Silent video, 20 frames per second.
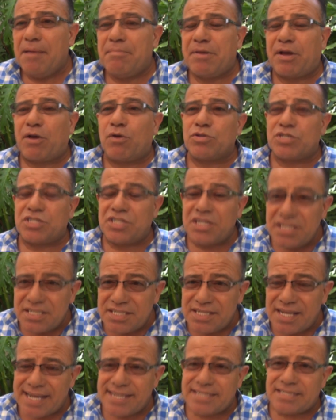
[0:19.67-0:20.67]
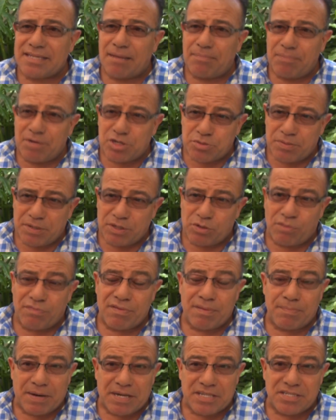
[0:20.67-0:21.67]
Because since the establishment
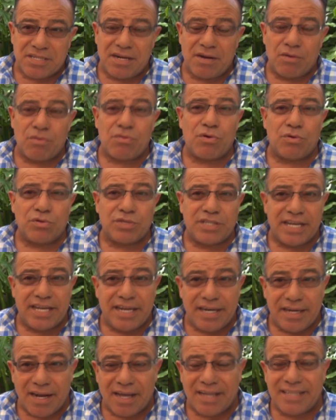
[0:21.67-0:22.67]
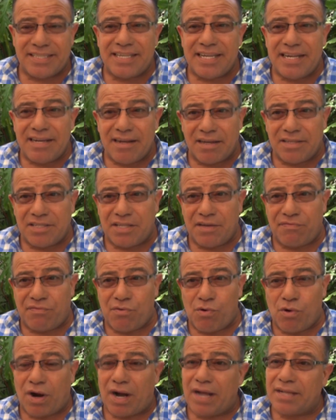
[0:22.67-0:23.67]
of the Palestinian Authority in
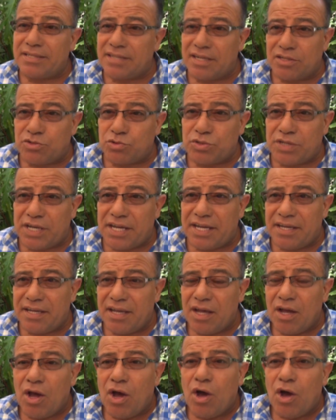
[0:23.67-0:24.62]
1994 until today,